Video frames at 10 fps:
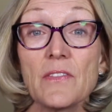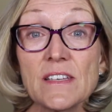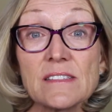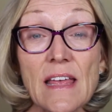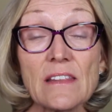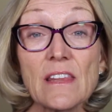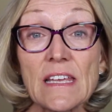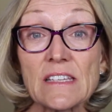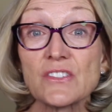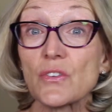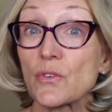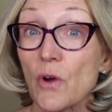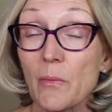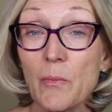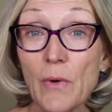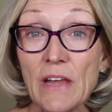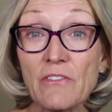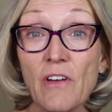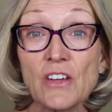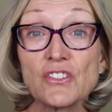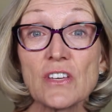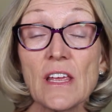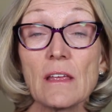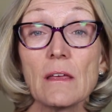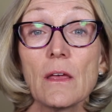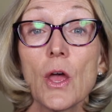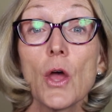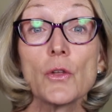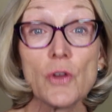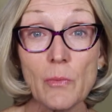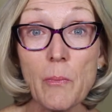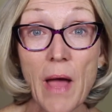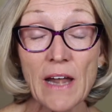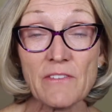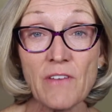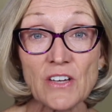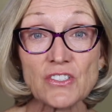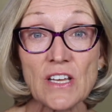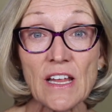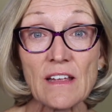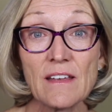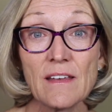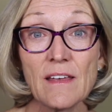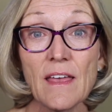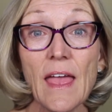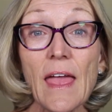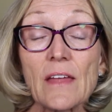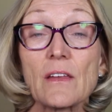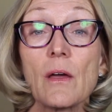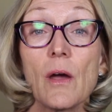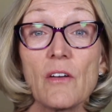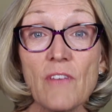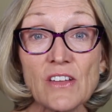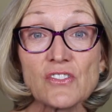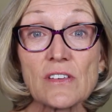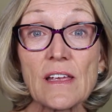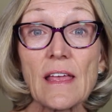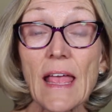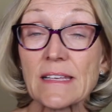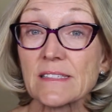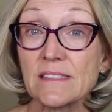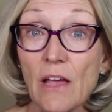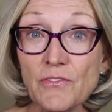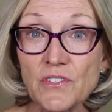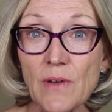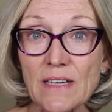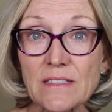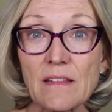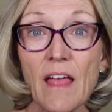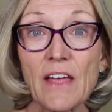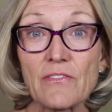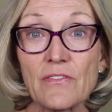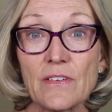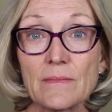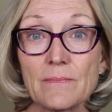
This then leads to normal brain functioning, normal body functioning, and eventually a self-directed life.